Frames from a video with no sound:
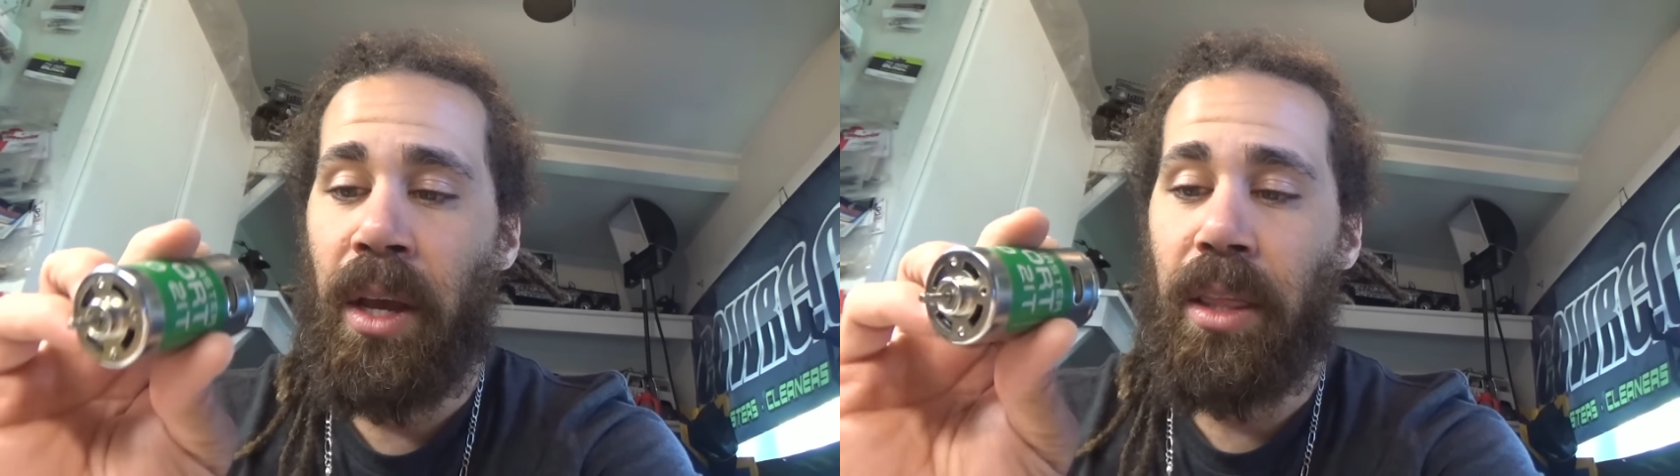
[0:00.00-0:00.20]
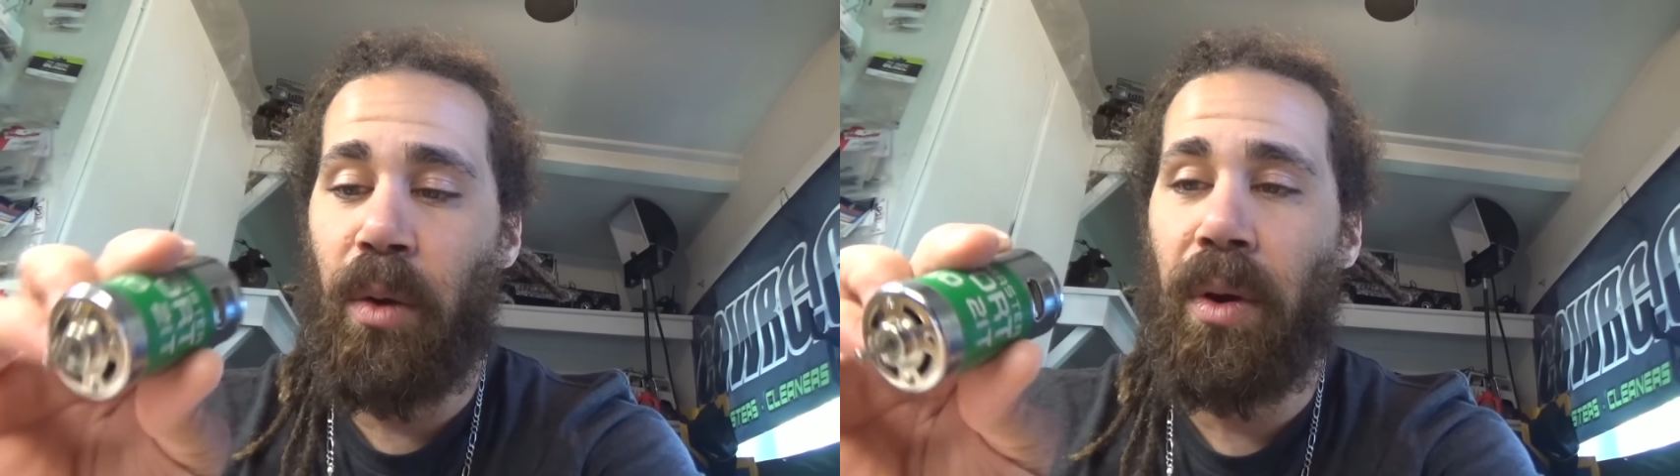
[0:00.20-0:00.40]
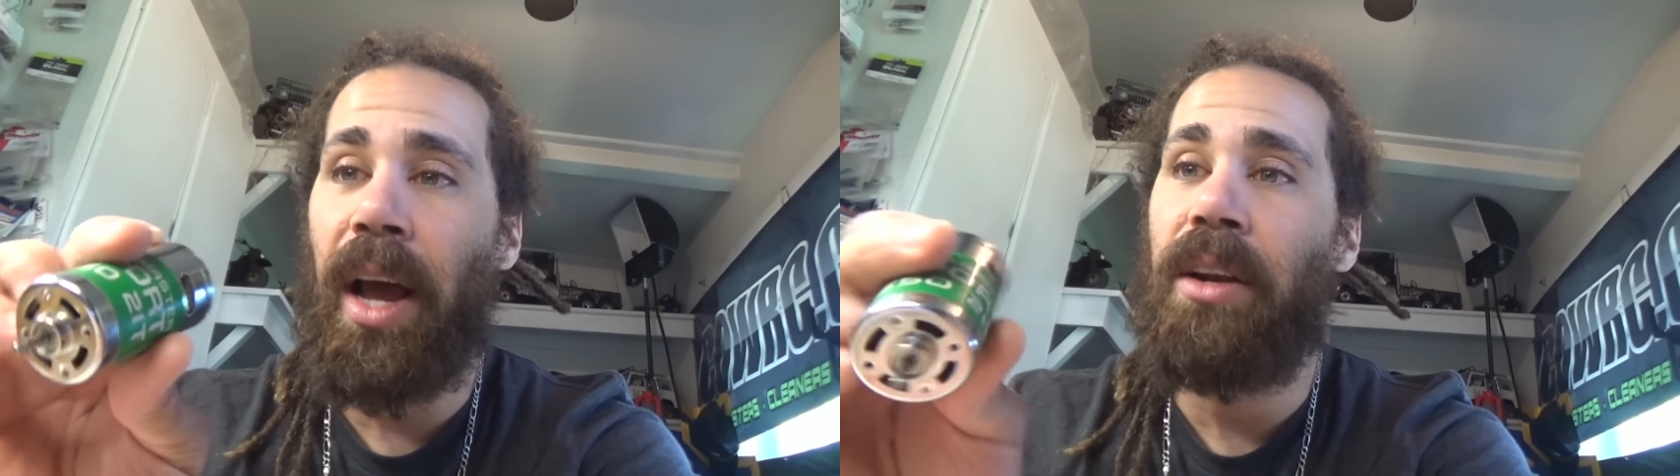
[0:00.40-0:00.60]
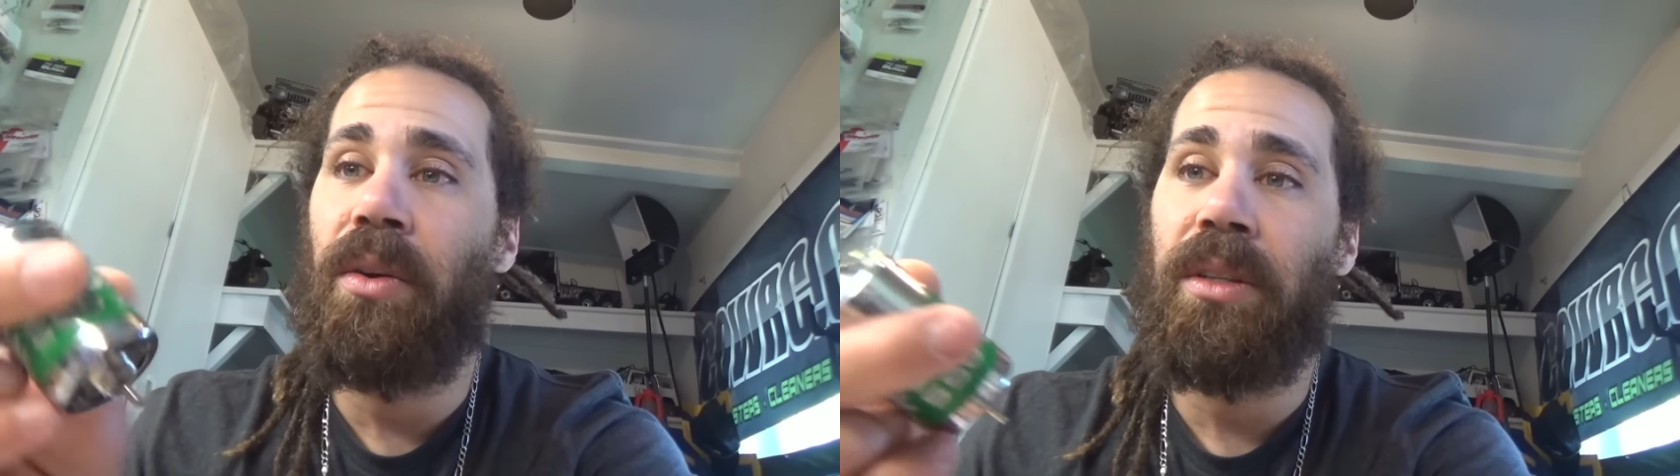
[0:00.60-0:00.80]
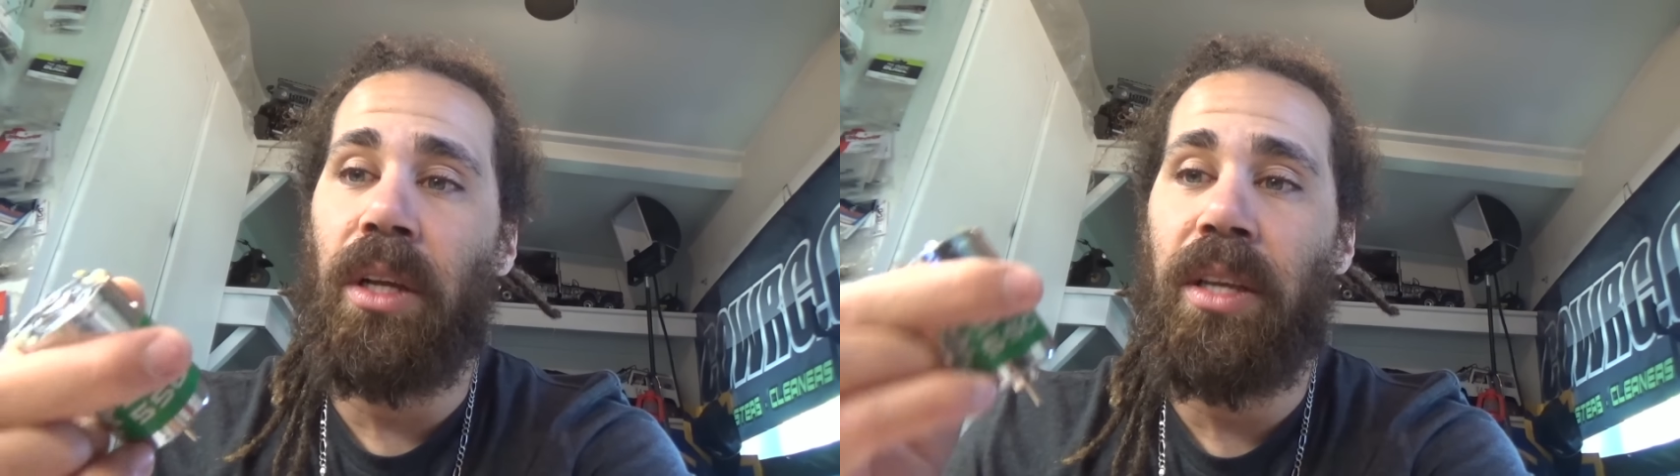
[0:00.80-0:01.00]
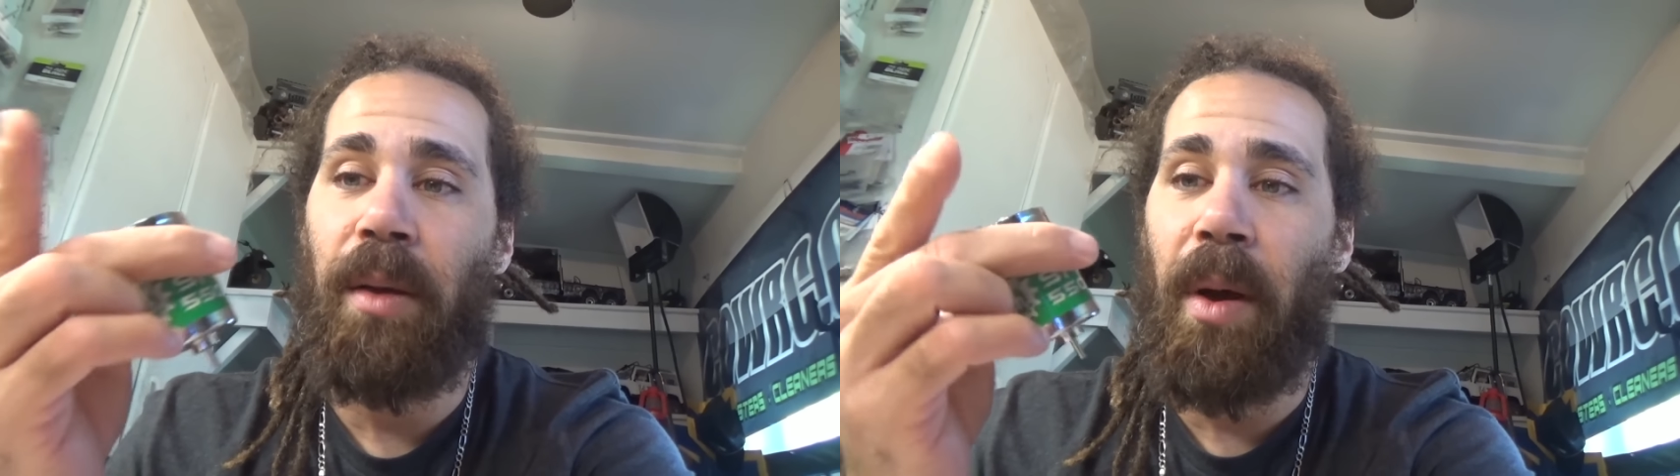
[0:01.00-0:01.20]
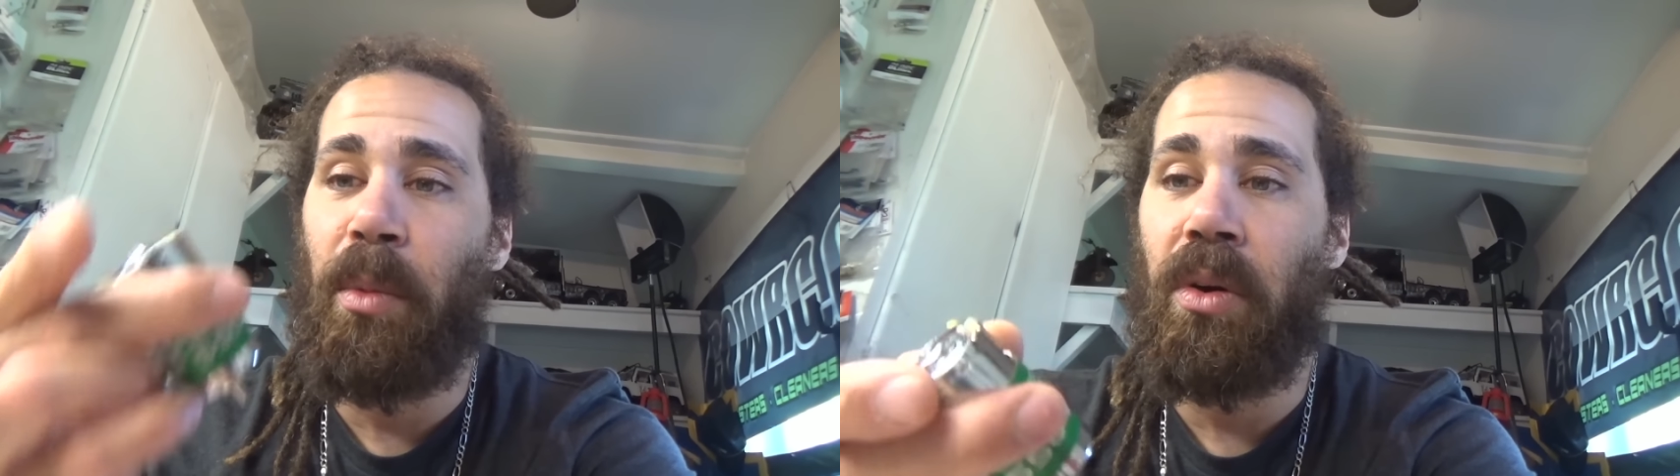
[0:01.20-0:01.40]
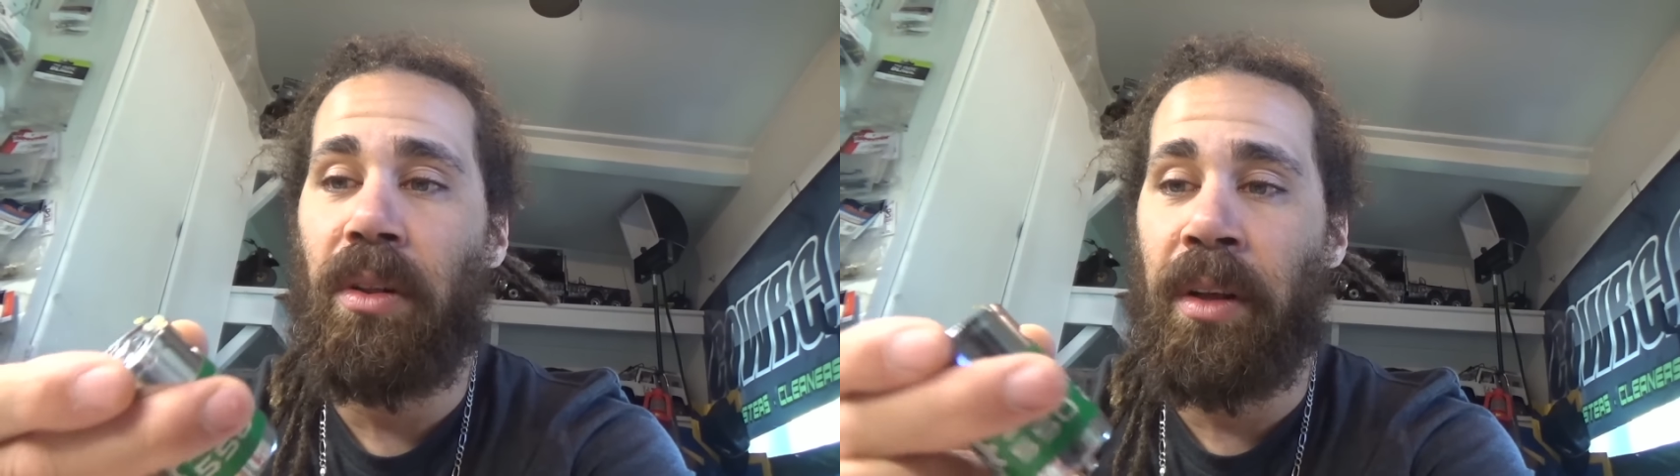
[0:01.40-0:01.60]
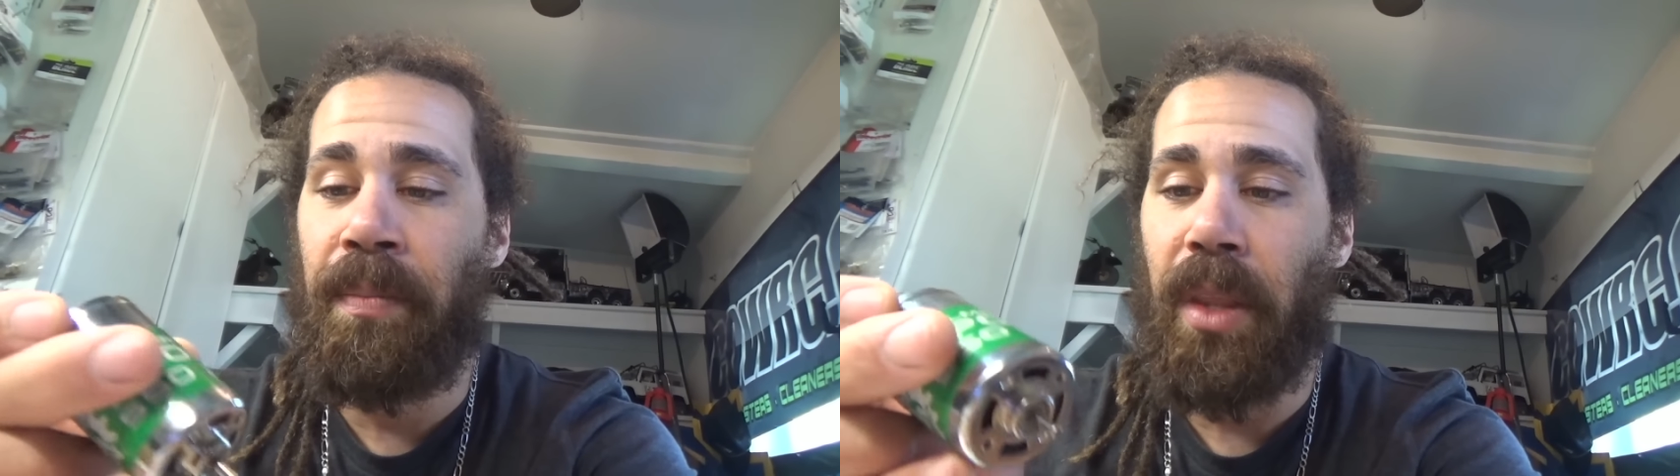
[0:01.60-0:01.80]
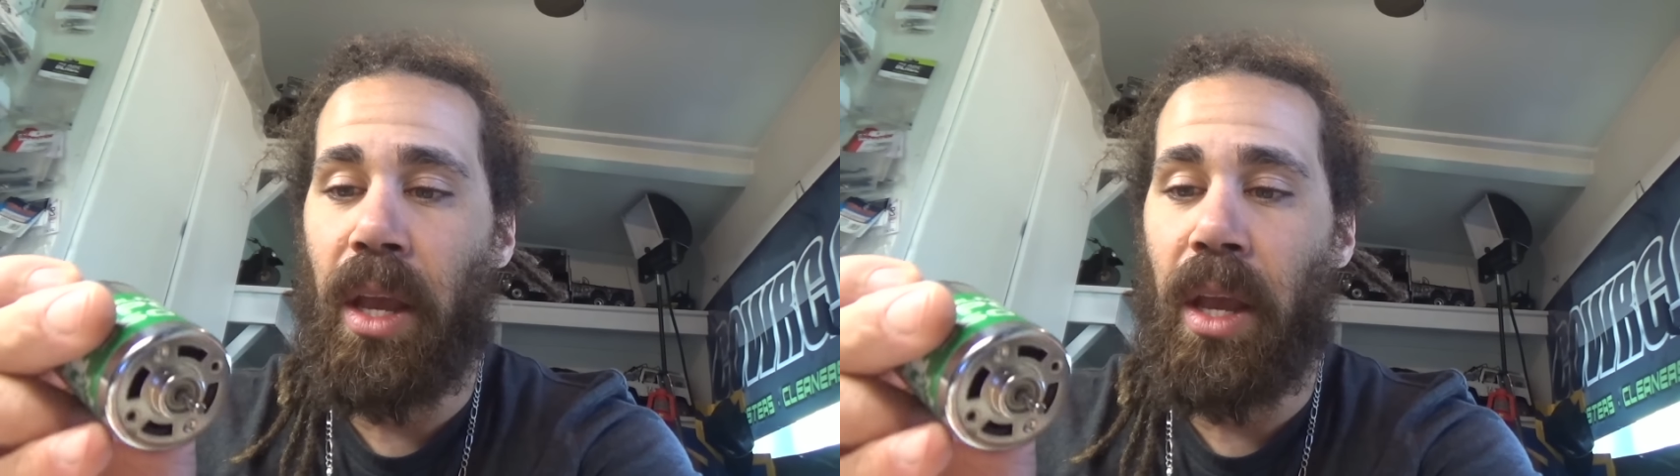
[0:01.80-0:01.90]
Then what I do is I'll take my Clean